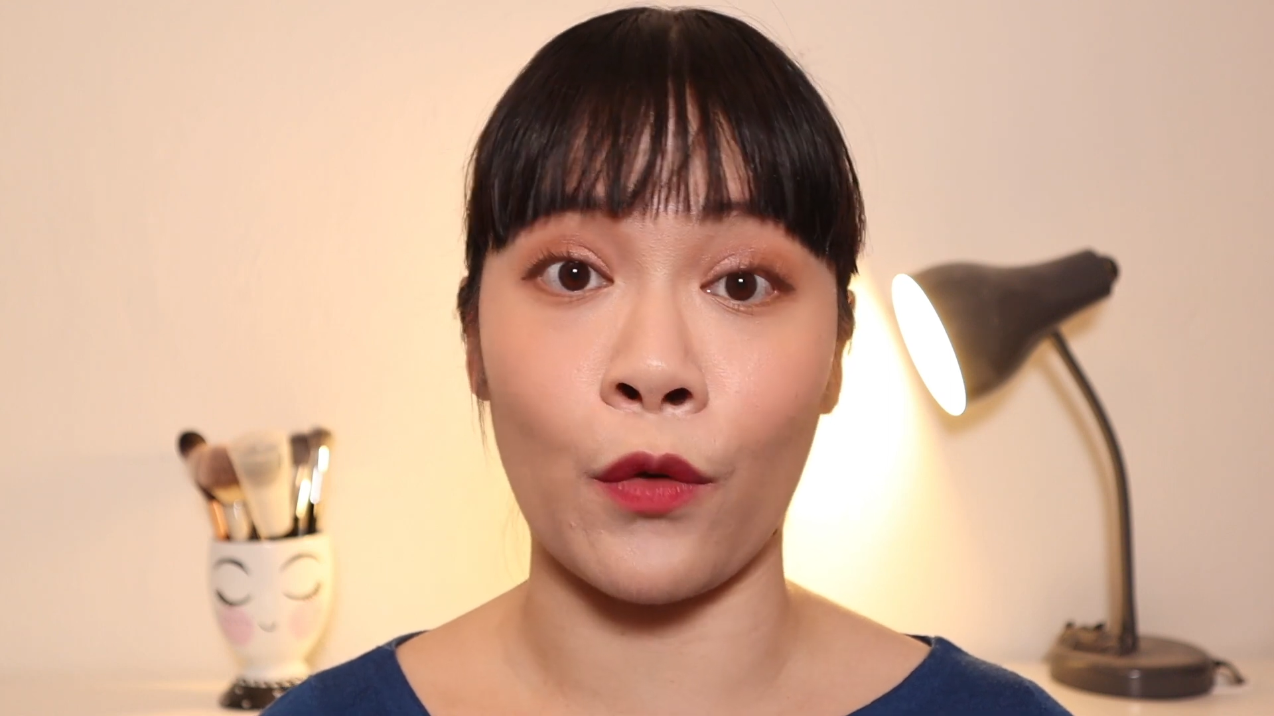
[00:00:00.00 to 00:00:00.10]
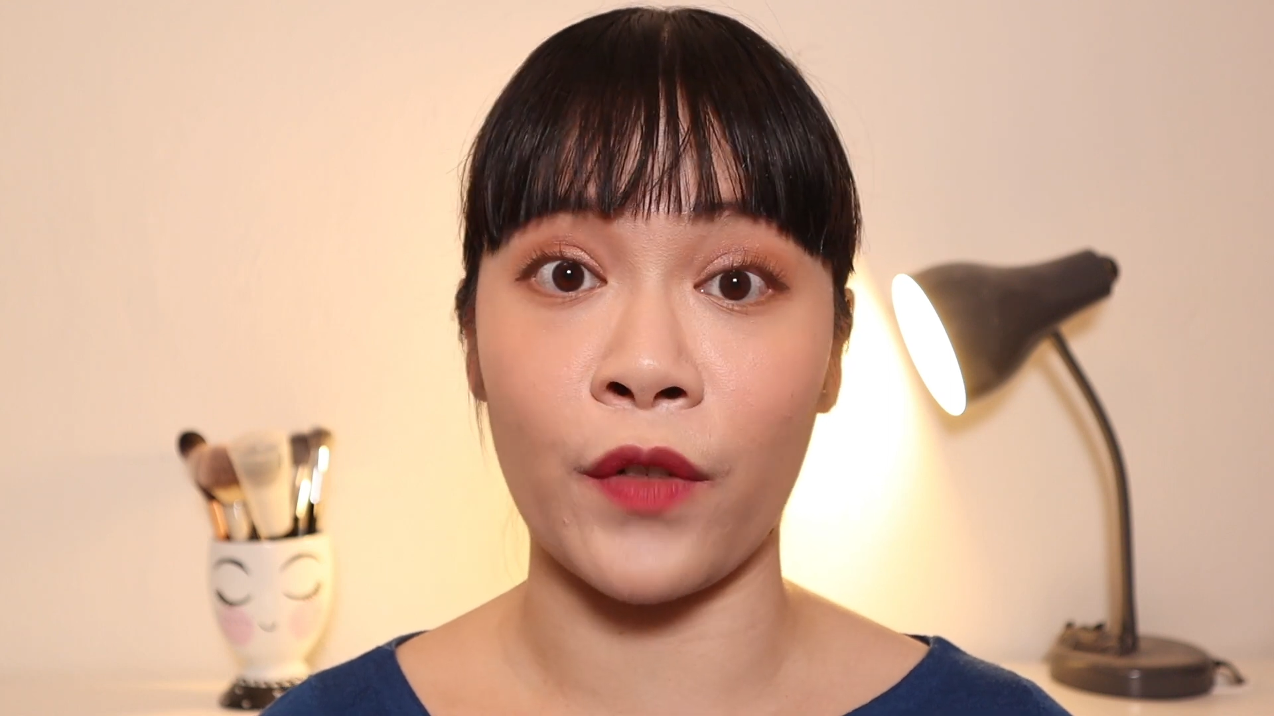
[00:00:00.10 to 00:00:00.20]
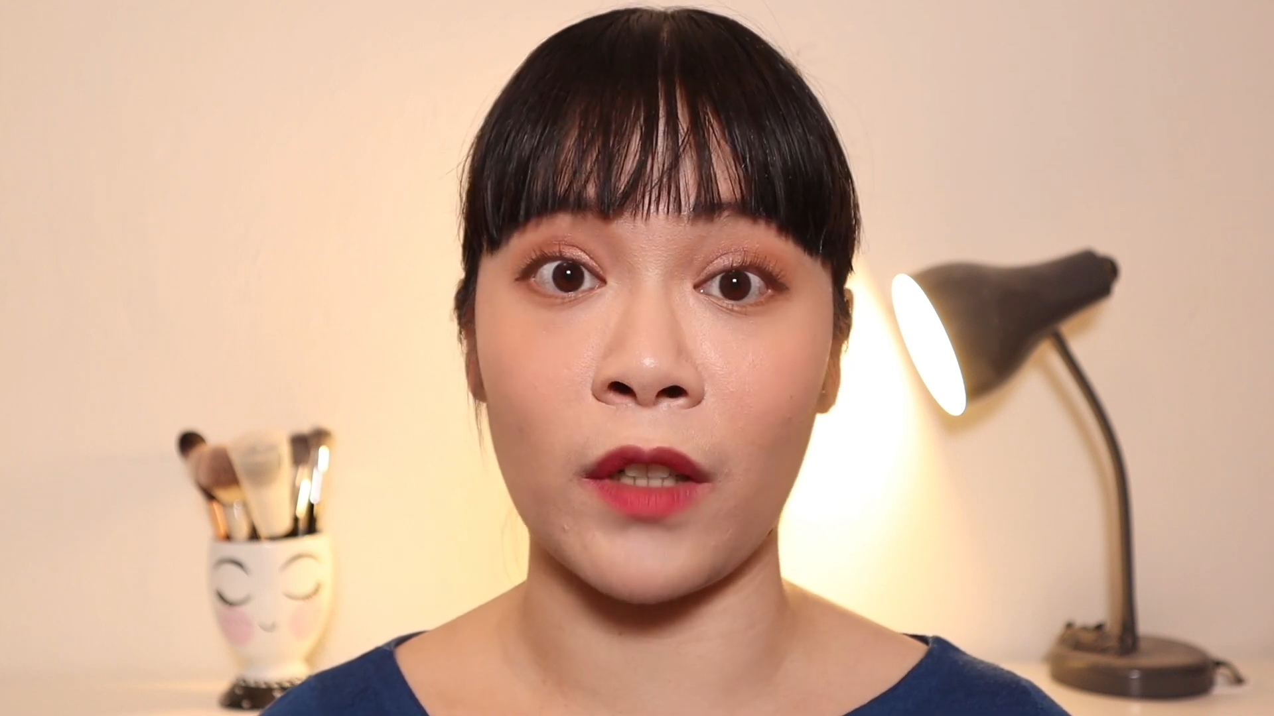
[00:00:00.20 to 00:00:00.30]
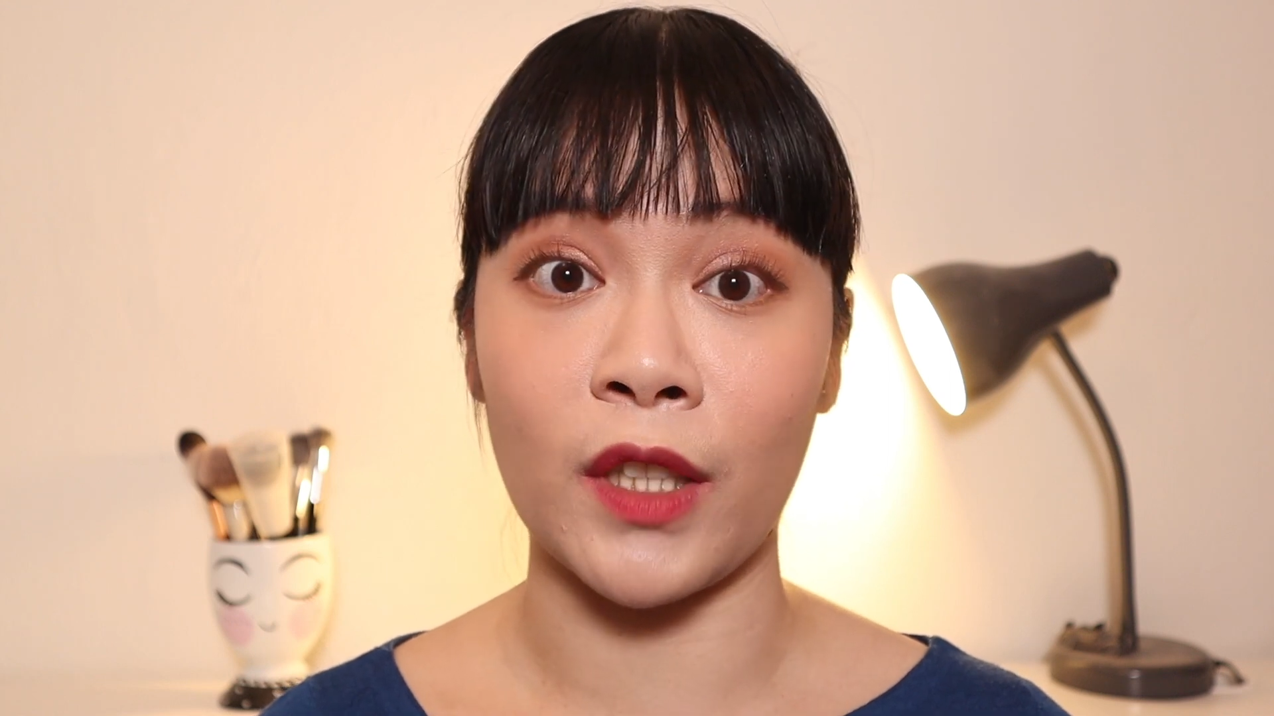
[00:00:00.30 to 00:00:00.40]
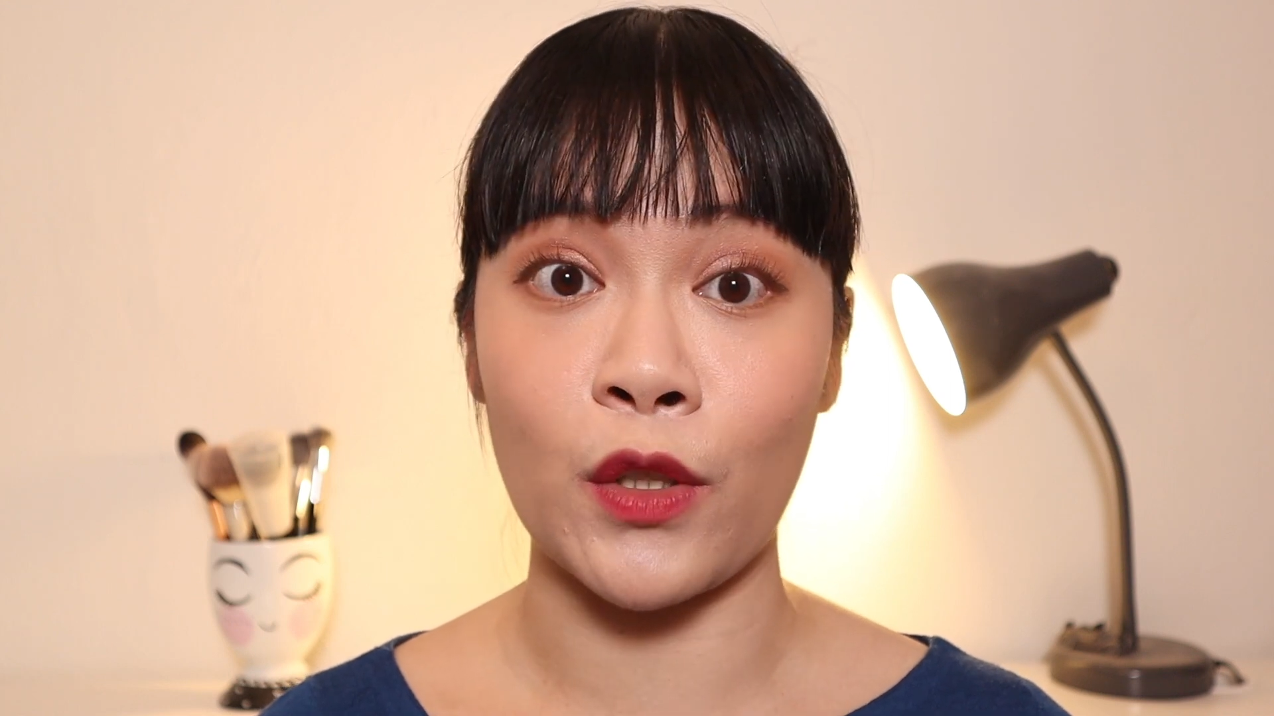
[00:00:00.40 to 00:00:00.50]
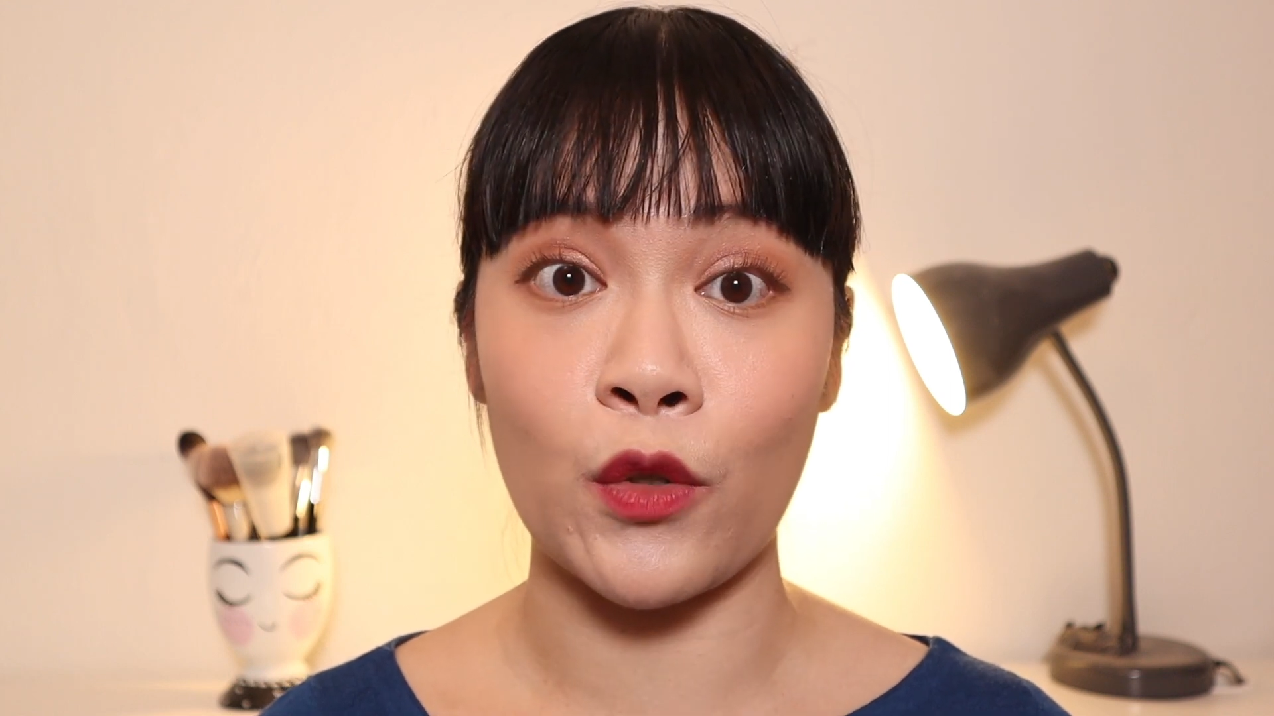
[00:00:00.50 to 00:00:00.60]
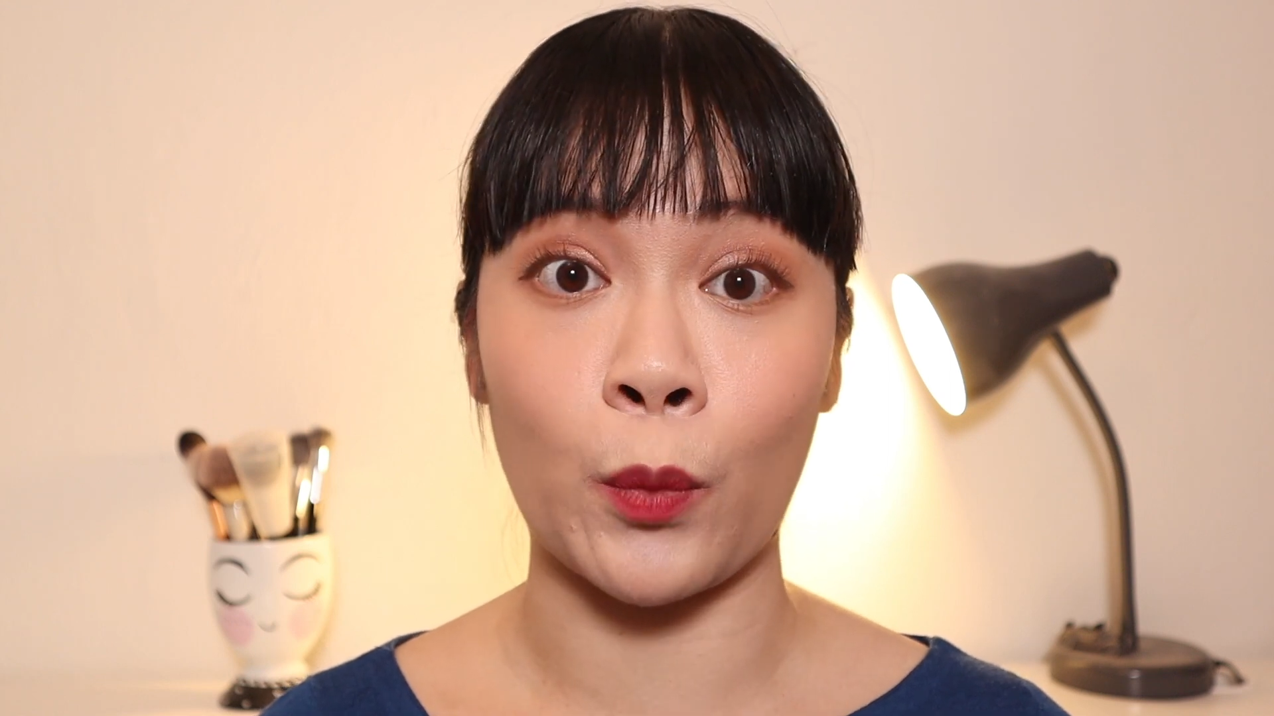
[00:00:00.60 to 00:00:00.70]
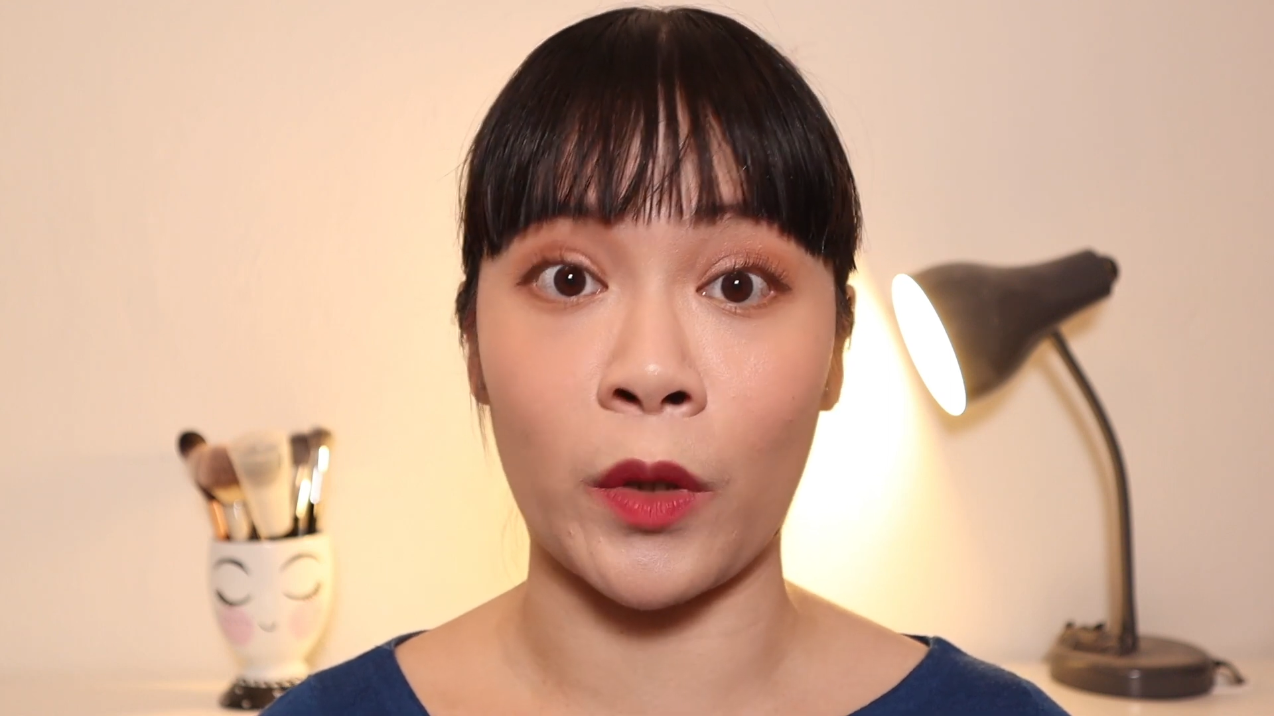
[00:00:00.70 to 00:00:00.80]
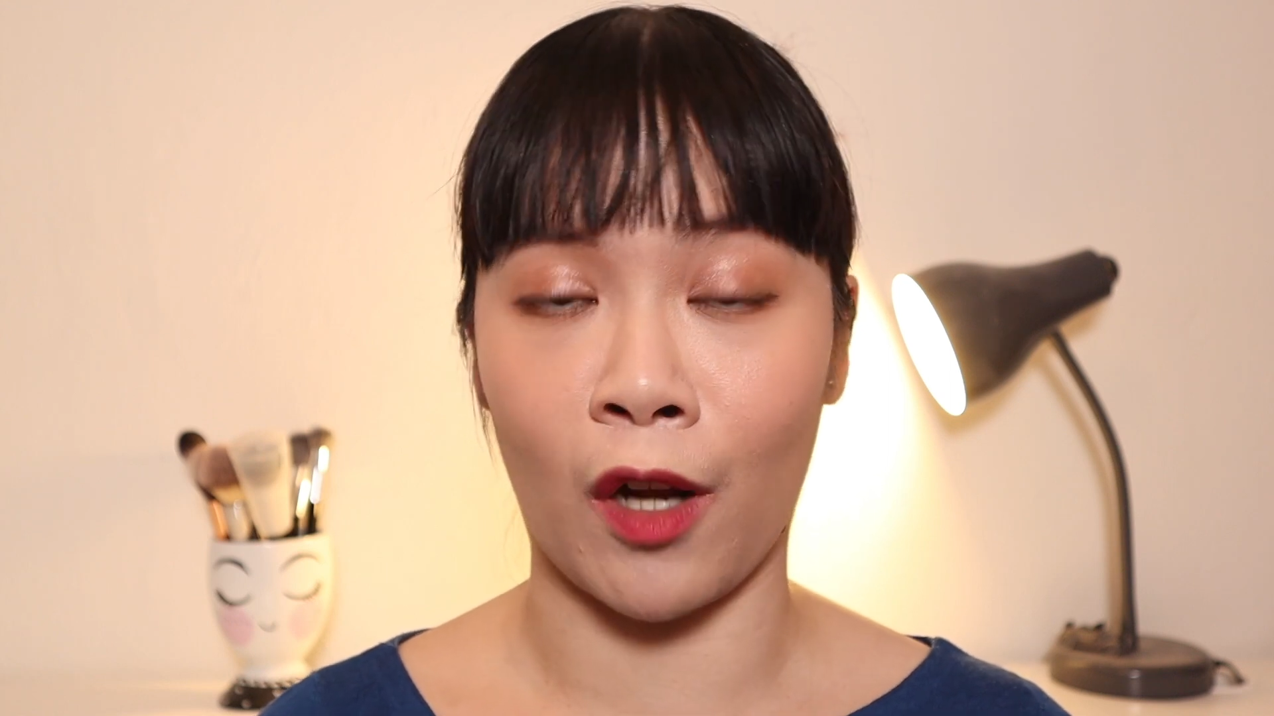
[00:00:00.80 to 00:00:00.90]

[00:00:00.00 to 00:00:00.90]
feeling super